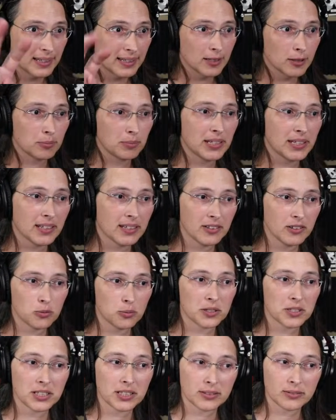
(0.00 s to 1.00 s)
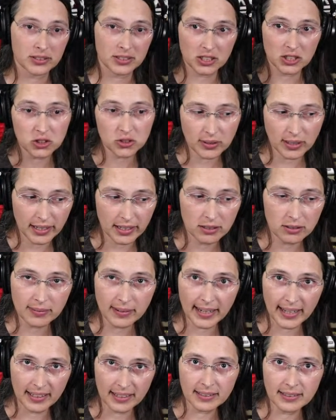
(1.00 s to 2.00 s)
because we're dealing with a strided
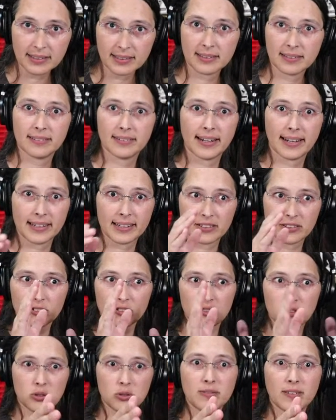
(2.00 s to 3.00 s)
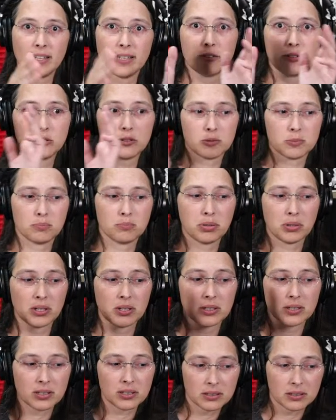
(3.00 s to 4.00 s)
array that has 2 values
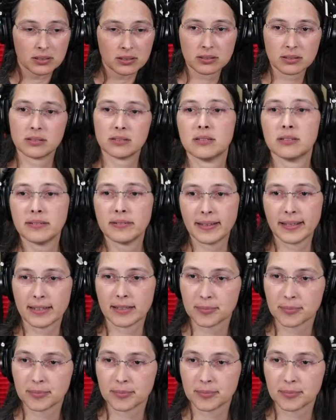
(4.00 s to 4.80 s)
per thing.